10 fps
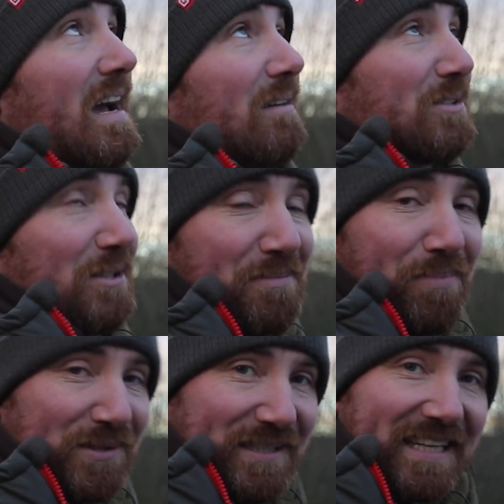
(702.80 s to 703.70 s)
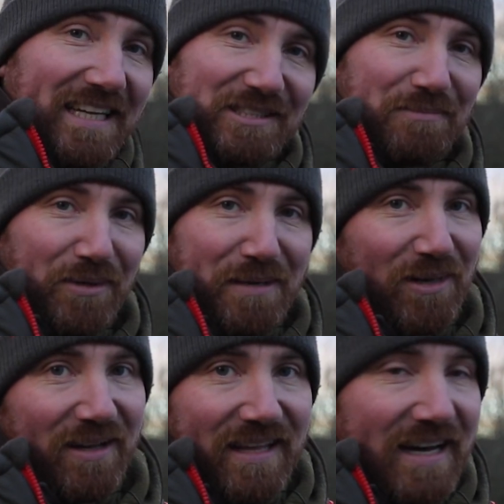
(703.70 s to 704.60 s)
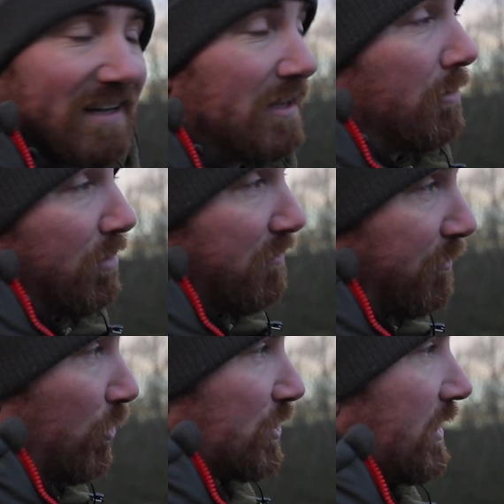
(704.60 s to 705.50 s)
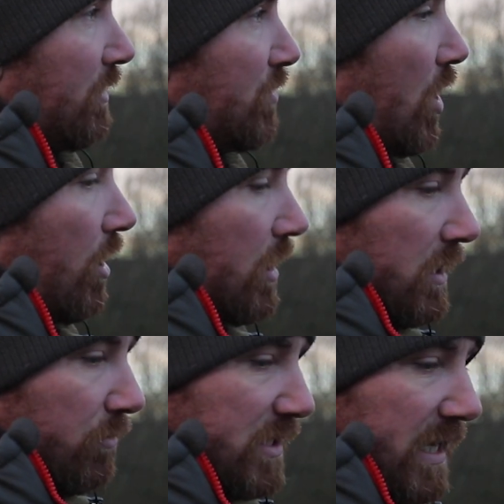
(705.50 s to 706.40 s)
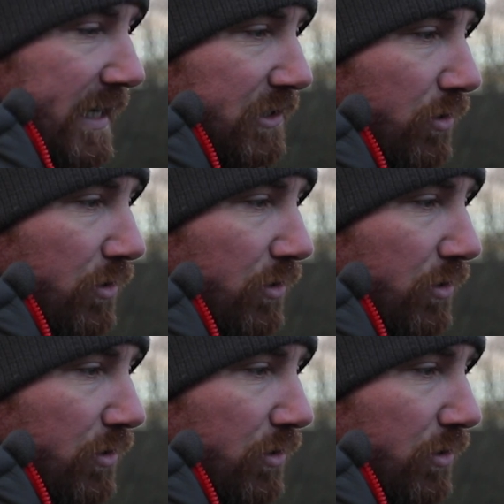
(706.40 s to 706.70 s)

absolutely buzzing catching bream like that. But unfortunately, I'm not. We're sat here